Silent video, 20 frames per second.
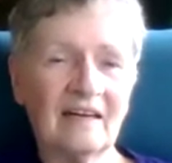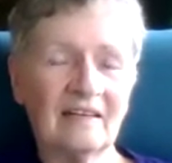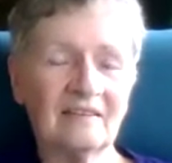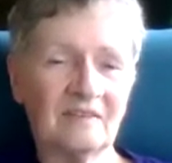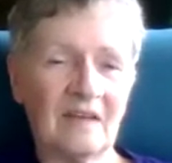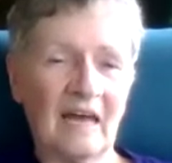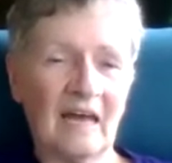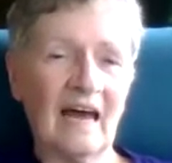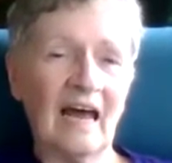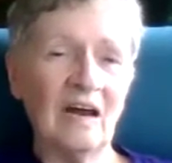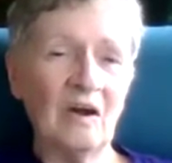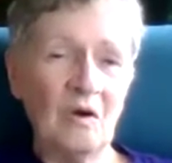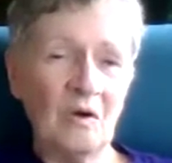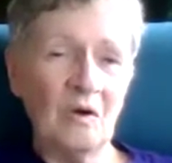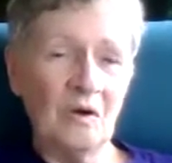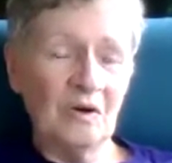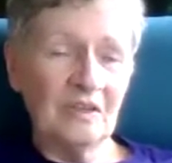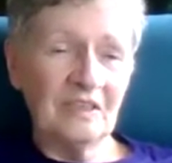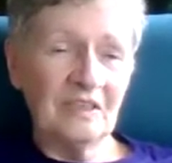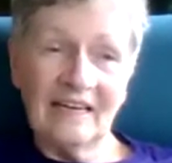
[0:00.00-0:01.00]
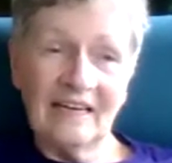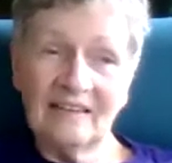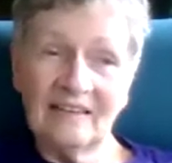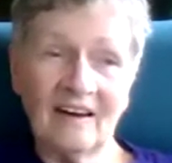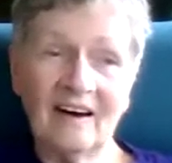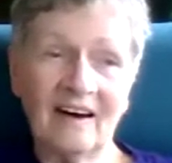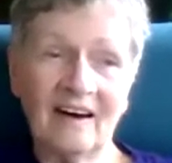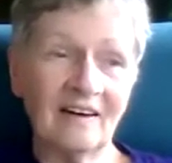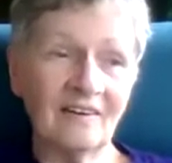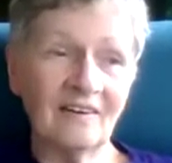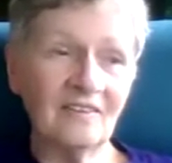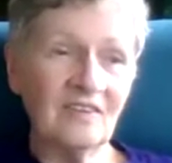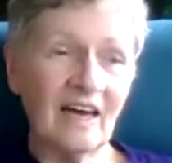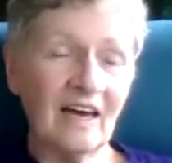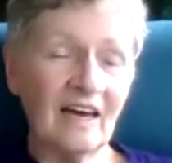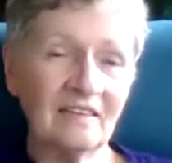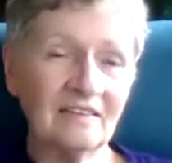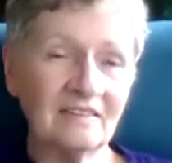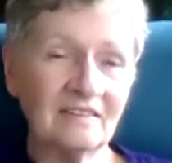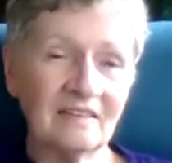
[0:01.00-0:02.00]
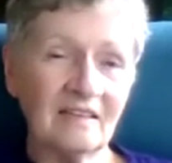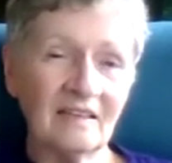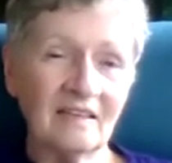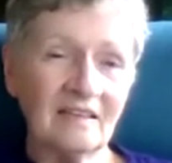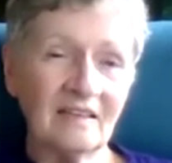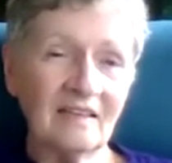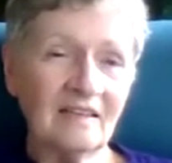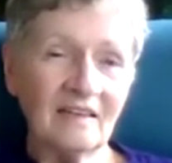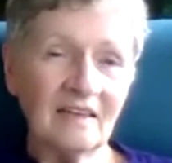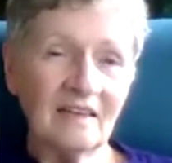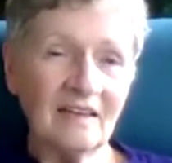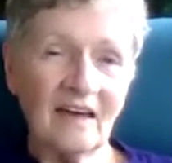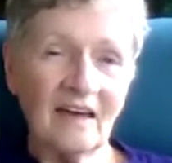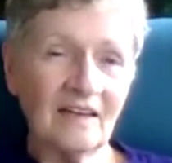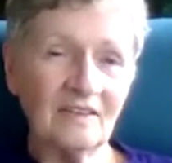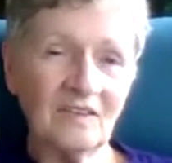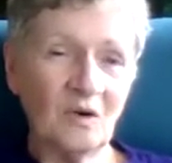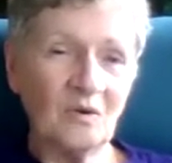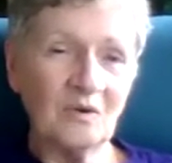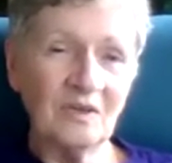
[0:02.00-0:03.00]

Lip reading: then I learned later on that I don't